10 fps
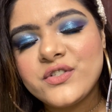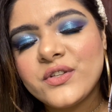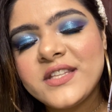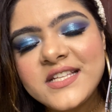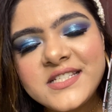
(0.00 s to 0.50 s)

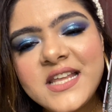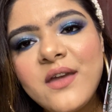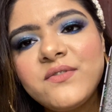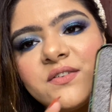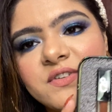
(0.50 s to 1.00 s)
So this
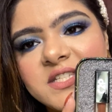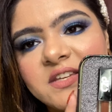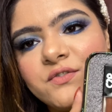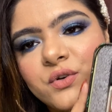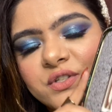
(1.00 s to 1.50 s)
time we've
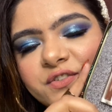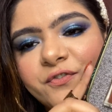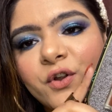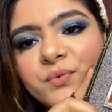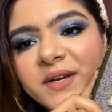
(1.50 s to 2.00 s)
received goods
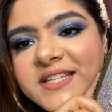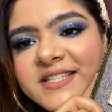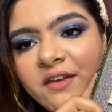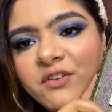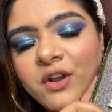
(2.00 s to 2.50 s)
for
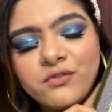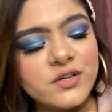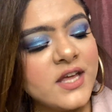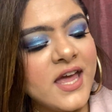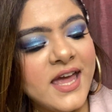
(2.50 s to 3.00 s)

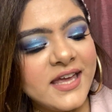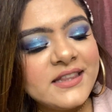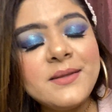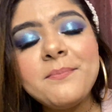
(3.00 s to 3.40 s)
2700. In the